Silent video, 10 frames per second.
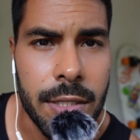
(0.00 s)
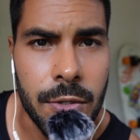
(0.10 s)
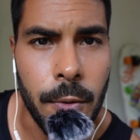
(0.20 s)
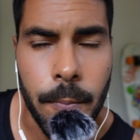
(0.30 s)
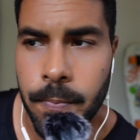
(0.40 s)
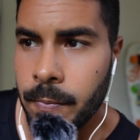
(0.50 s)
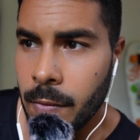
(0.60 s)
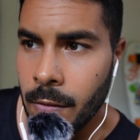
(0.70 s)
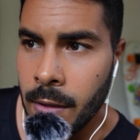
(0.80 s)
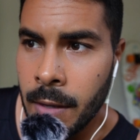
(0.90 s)
it too.
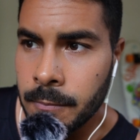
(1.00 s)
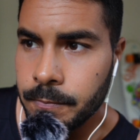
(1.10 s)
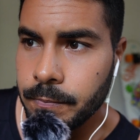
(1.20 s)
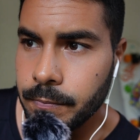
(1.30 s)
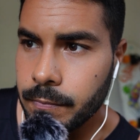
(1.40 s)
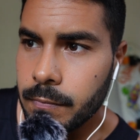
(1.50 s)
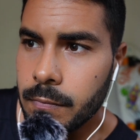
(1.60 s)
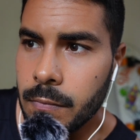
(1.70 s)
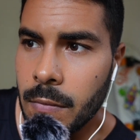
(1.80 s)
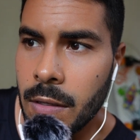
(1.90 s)
Okay,
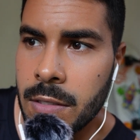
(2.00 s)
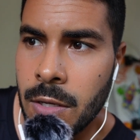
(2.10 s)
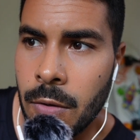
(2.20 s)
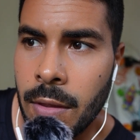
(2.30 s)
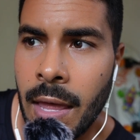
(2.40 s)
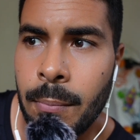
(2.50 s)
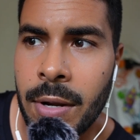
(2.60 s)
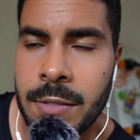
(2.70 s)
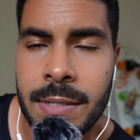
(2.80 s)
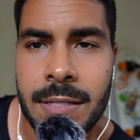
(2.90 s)
so that
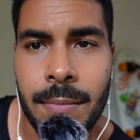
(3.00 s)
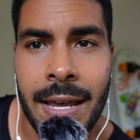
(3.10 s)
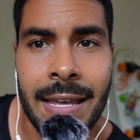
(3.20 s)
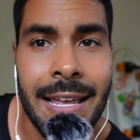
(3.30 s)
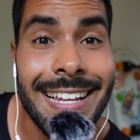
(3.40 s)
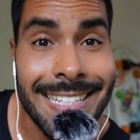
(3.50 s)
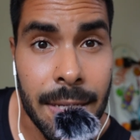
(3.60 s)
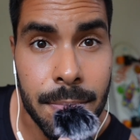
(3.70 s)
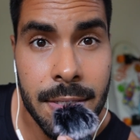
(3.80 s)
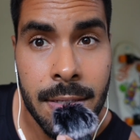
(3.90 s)
brings me to my
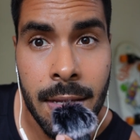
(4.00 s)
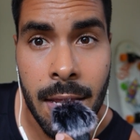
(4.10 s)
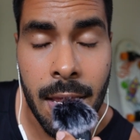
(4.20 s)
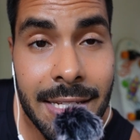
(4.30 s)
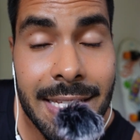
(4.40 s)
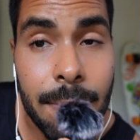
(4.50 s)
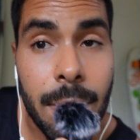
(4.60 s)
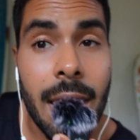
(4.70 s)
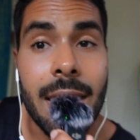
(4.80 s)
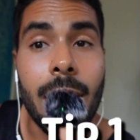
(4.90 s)
tips.
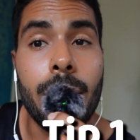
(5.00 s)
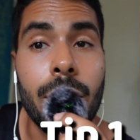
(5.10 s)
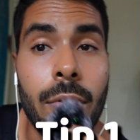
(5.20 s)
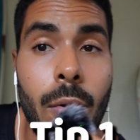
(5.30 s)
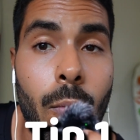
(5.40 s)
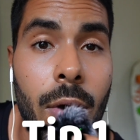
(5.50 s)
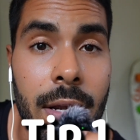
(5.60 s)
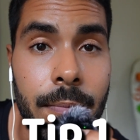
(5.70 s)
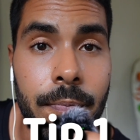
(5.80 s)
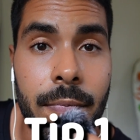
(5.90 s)
Tip number
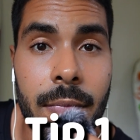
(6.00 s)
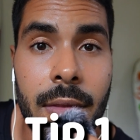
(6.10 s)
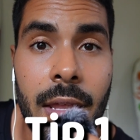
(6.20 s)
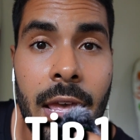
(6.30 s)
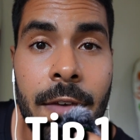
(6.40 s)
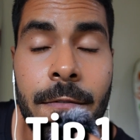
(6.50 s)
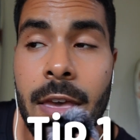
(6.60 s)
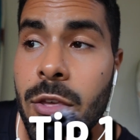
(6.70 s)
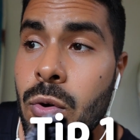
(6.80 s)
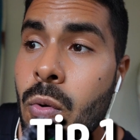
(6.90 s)
1: if
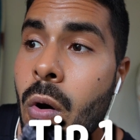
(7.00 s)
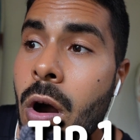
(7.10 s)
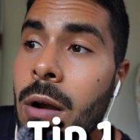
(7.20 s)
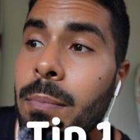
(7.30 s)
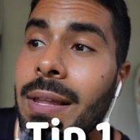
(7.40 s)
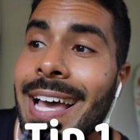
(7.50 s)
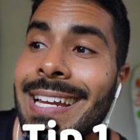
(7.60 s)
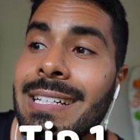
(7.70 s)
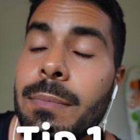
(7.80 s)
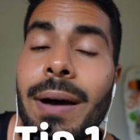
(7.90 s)
you are
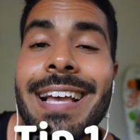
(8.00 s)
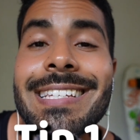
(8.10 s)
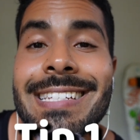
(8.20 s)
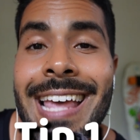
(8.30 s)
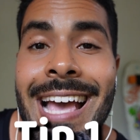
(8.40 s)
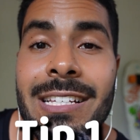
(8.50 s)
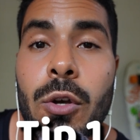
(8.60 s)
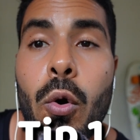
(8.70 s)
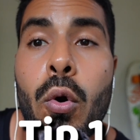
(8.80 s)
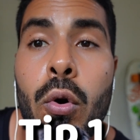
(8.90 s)
planning to buy snacks
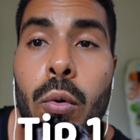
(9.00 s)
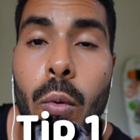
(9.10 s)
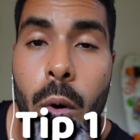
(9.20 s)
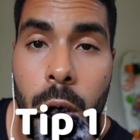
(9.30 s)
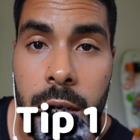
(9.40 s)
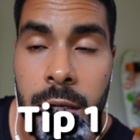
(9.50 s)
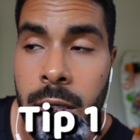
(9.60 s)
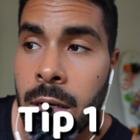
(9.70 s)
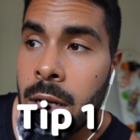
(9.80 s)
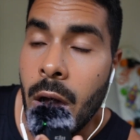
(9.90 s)
or
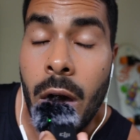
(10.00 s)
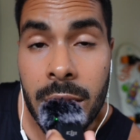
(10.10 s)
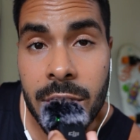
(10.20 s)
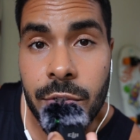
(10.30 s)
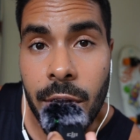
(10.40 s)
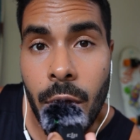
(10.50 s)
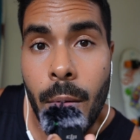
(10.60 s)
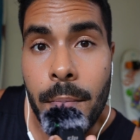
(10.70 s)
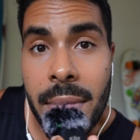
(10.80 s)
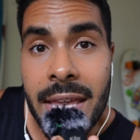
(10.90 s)
water on the
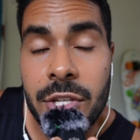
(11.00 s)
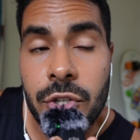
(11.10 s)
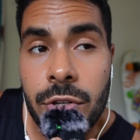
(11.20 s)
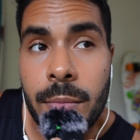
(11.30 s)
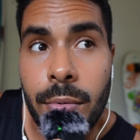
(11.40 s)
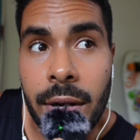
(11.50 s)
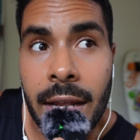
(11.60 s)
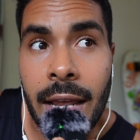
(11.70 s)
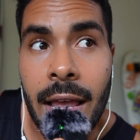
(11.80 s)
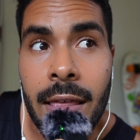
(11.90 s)
trail, make sure to bring